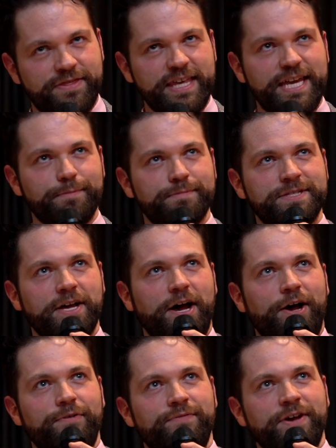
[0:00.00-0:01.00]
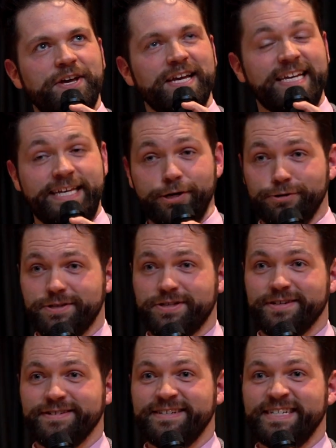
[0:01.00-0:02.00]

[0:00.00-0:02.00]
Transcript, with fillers: themes of guilt